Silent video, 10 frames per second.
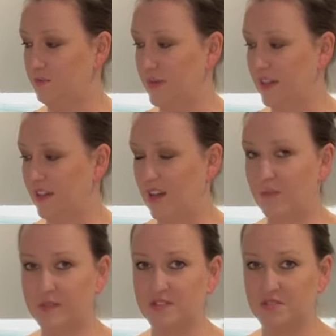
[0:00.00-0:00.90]
bag it
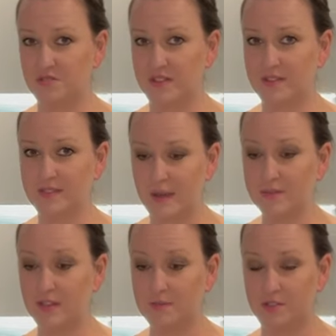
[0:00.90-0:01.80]
up and store it. So
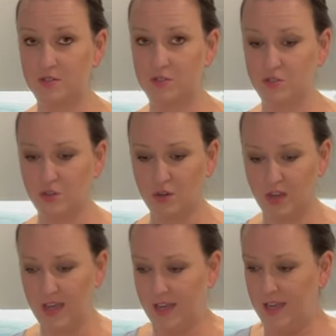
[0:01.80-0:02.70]
sometimes use your
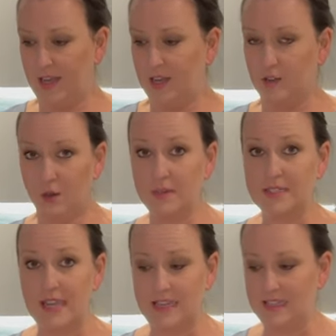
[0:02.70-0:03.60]
common
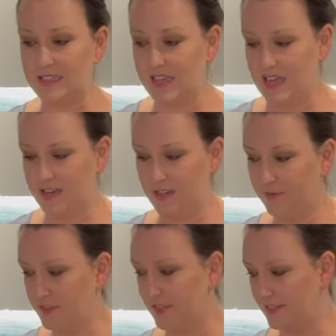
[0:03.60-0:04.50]
sense, and if
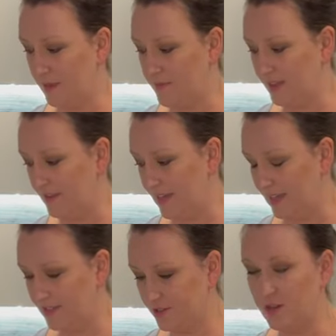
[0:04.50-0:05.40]
you see something
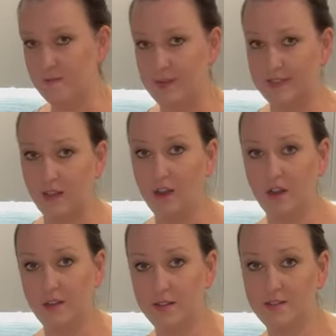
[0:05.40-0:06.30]
like certain bits
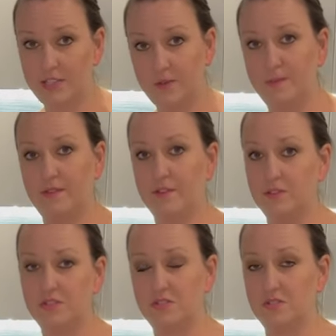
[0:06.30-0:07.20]
are cheaper for
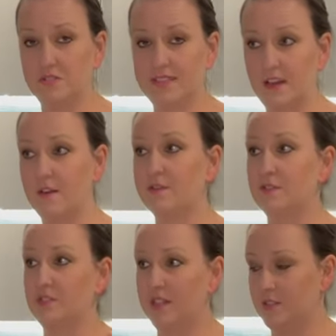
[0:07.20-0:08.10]
you to do yourself,
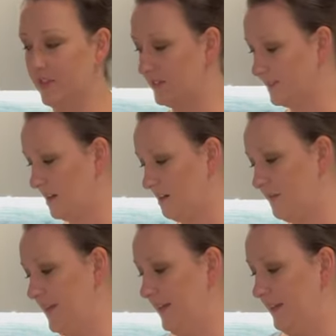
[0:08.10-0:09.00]
to dehydrate
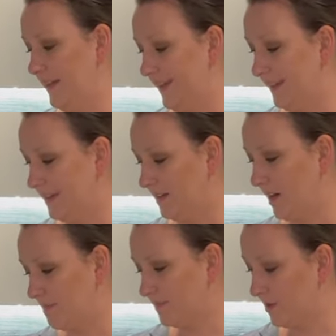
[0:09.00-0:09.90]
yourself, like
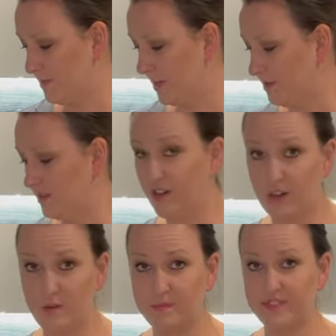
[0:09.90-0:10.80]
I'm growing my own
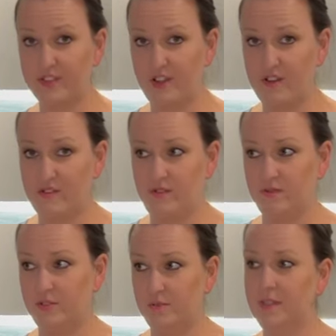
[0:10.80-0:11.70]
herbs, so
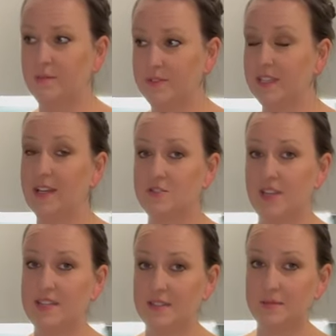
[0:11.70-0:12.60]
to me
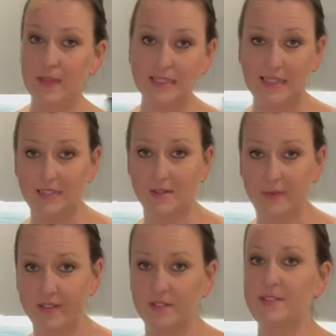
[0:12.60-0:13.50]
dehydrating this makes sense,
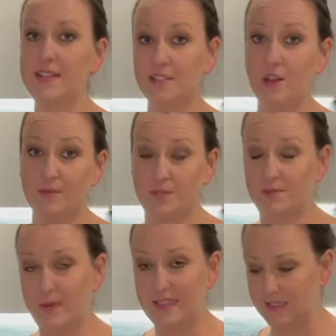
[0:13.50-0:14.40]
because yes, herbs and
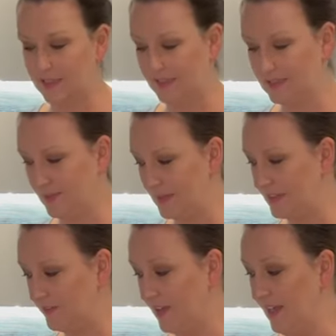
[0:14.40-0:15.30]
spices are
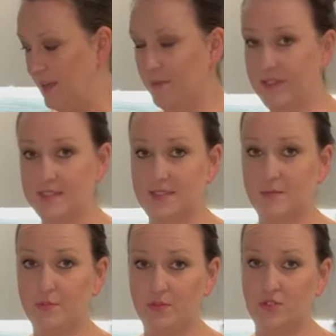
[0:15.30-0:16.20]
expensive, but this is
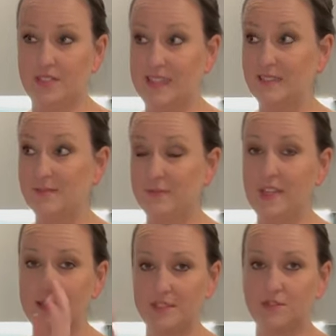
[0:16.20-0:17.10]
the produce, it's
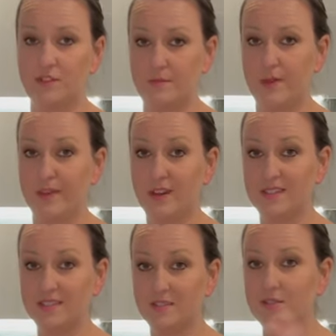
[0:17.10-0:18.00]
free, that grows in my
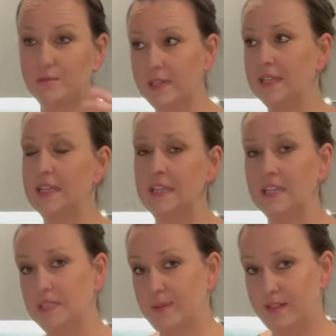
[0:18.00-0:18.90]
garden, so to me
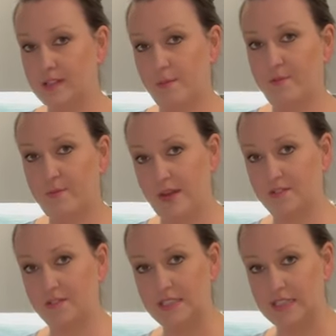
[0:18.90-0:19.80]
spending a couple of
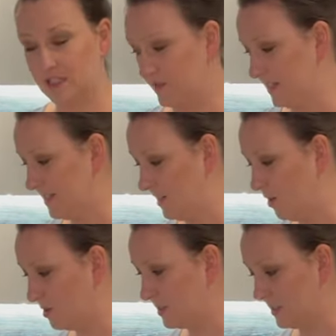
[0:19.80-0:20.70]
pounds on dehydrating a
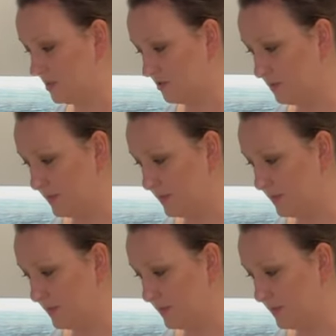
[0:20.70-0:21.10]
lot is not a